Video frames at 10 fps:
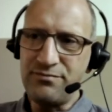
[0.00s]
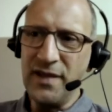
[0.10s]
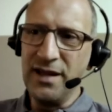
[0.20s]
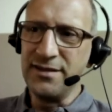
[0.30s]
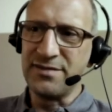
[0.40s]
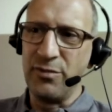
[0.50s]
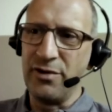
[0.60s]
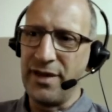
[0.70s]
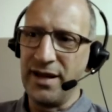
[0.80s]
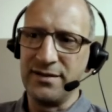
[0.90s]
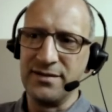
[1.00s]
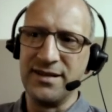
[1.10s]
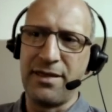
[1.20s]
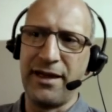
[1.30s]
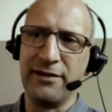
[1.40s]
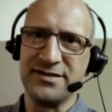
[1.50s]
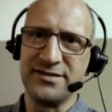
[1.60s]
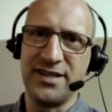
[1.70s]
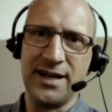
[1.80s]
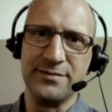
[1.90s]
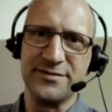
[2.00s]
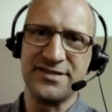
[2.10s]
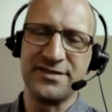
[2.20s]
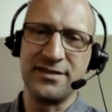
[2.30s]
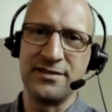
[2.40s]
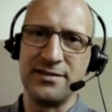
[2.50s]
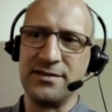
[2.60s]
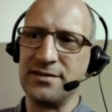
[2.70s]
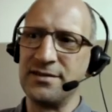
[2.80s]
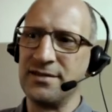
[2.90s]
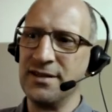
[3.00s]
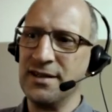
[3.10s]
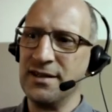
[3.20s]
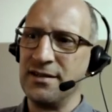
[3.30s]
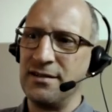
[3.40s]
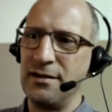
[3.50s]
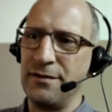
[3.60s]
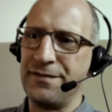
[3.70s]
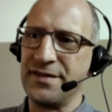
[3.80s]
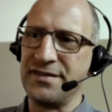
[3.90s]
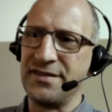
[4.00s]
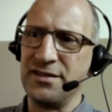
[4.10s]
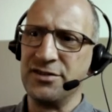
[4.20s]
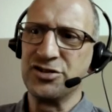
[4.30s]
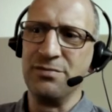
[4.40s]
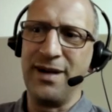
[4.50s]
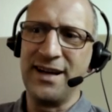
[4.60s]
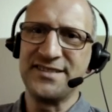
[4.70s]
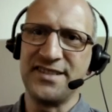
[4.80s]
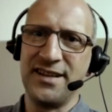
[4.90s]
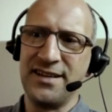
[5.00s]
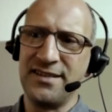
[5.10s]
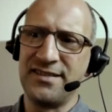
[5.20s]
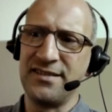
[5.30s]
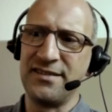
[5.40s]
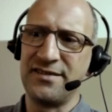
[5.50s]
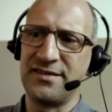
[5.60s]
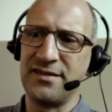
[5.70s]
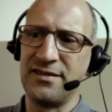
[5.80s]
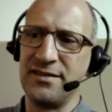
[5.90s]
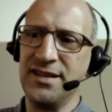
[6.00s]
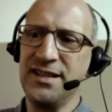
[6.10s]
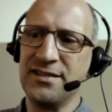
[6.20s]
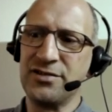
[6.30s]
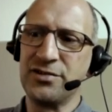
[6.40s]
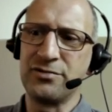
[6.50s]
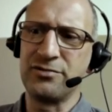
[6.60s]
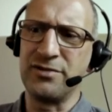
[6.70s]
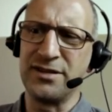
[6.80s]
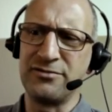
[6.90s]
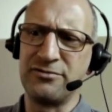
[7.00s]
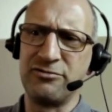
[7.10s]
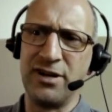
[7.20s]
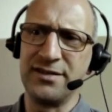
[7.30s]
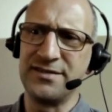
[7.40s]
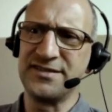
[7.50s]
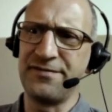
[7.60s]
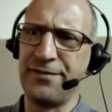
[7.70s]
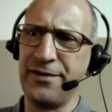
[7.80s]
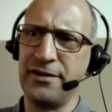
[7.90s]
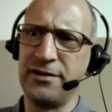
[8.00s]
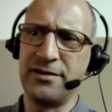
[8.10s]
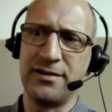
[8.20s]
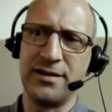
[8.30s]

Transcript: it's more than 1,000 times of the initial byte size is needed to transfer